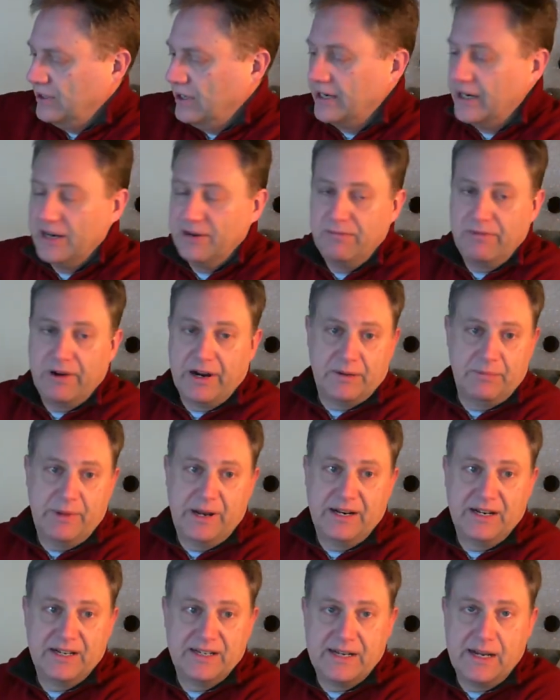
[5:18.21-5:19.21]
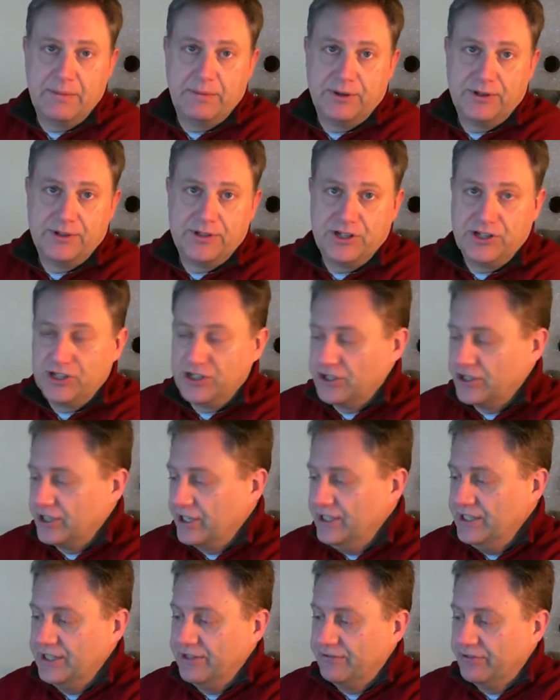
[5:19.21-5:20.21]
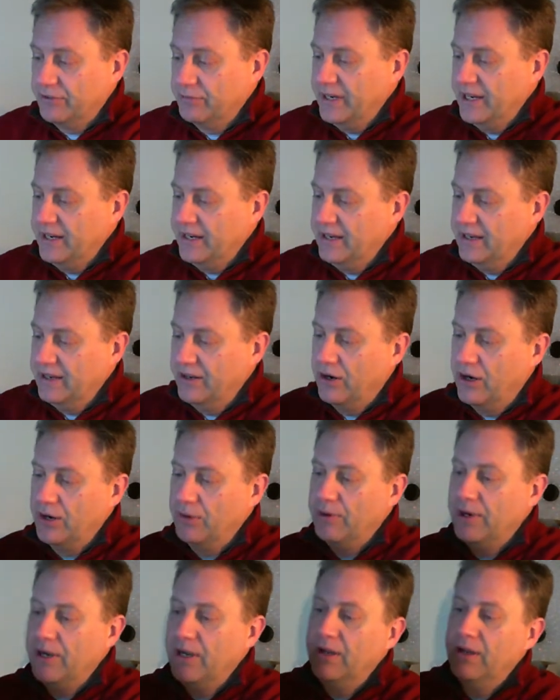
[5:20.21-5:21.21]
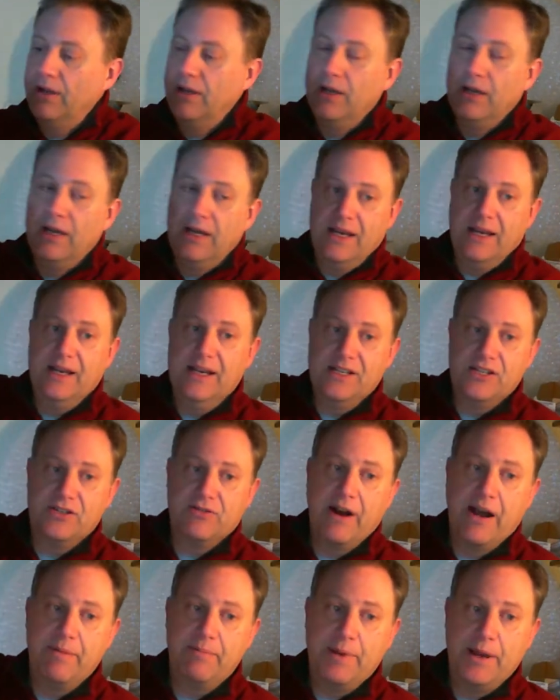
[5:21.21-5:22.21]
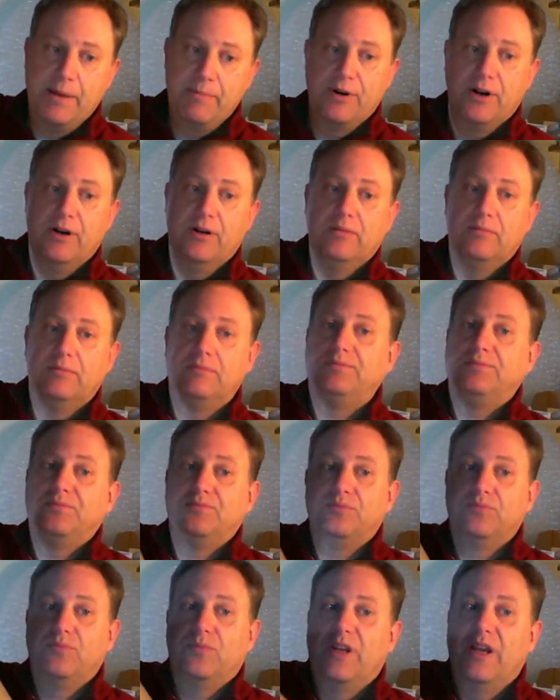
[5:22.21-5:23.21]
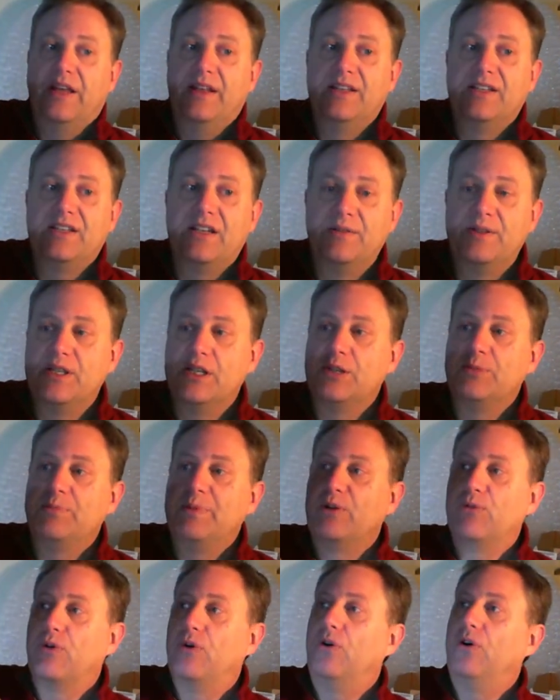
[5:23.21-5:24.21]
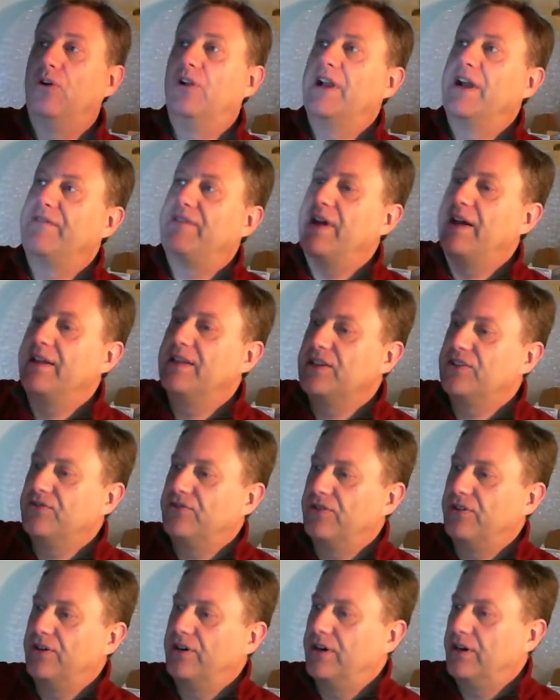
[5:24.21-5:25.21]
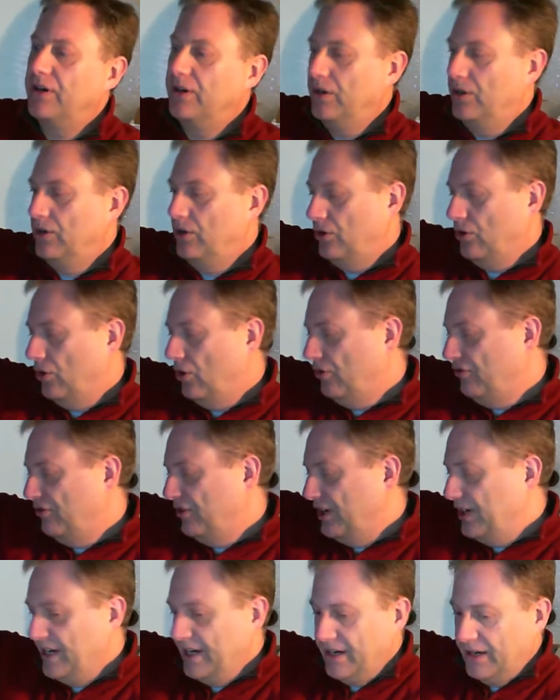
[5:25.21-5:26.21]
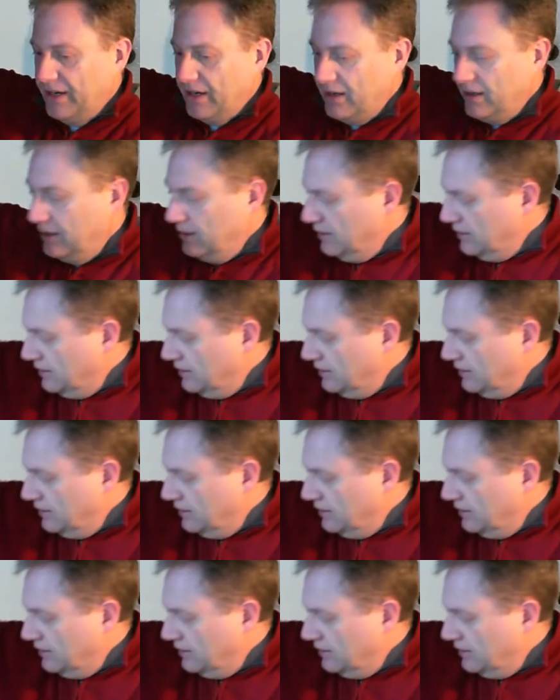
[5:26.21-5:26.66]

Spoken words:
I'm not recommending Staples, it's just easy for me in Ottawa, is craft paper. And this comes in this big roll, and I've had this for over a year.